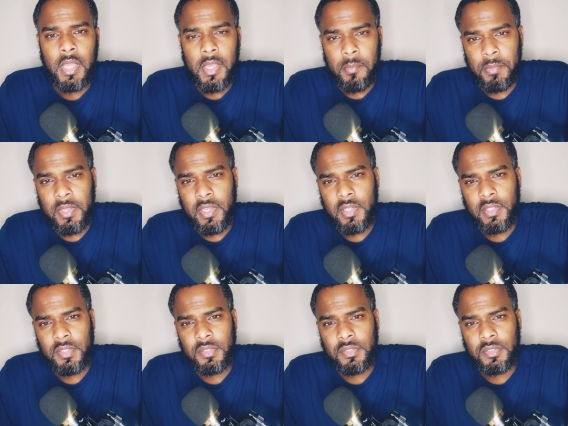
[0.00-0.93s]

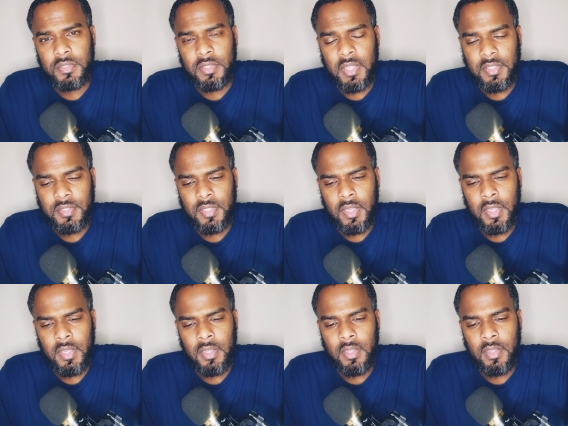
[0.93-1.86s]
Because they
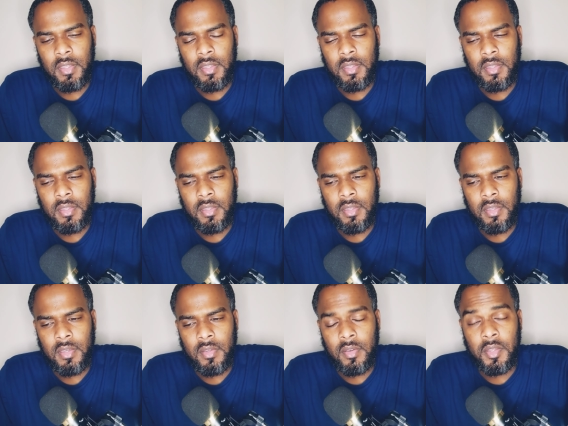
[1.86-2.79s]
say,
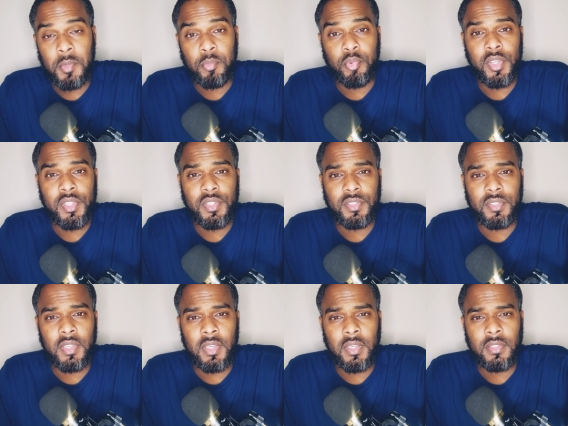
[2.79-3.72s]
or the preacher
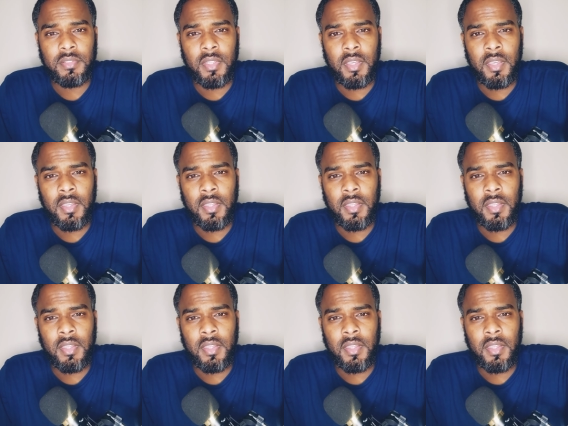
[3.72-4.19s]
says that